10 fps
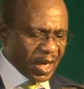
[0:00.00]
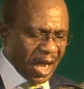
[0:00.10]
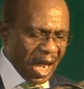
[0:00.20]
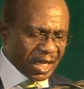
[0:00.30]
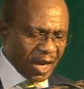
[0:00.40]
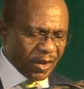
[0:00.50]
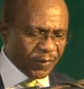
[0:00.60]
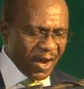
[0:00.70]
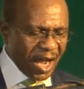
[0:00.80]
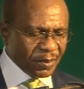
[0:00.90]
at our
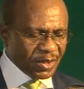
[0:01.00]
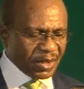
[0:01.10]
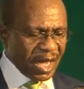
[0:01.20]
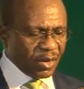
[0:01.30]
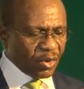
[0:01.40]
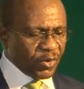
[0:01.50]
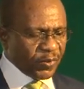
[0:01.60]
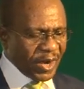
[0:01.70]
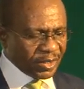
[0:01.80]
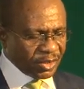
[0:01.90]
farms and local
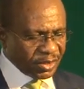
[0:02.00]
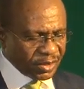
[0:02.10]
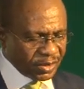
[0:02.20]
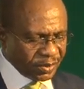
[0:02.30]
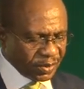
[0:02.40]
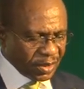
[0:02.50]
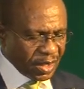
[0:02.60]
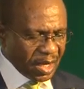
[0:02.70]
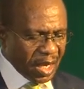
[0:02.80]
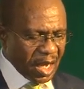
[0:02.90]
factories.
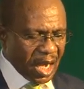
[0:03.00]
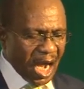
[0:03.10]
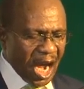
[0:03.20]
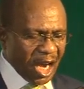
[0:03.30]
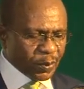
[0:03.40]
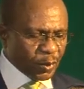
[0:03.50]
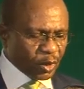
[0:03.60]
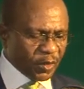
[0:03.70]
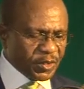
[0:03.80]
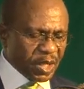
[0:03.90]
Output
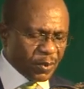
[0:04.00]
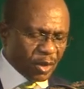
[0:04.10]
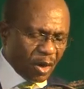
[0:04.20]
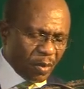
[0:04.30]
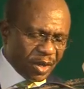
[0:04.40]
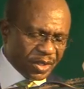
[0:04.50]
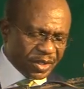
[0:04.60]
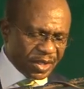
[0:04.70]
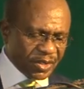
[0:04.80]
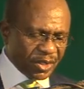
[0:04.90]
of staple
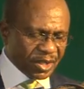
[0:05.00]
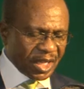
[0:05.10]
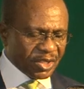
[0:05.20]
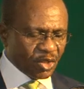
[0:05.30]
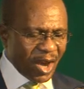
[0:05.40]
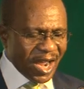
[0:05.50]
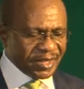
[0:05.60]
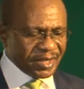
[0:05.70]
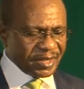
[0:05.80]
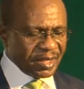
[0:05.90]
commodities such as rice,
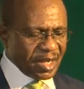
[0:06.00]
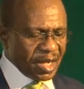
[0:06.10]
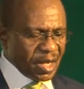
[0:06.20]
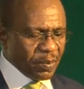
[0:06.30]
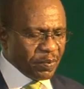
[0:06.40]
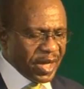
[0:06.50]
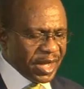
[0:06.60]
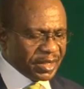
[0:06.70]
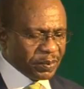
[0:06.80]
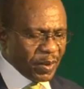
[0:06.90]

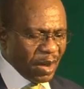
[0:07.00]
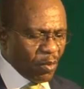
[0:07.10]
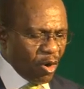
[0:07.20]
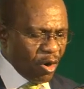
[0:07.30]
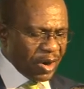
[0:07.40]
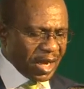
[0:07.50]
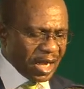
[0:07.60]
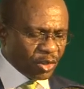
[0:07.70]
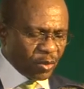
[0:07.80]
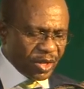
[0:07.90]
maize, palm oil, and
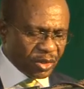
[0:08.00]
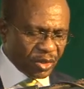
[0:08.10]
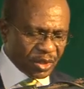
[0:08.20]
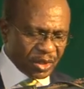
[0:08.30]
tomatoes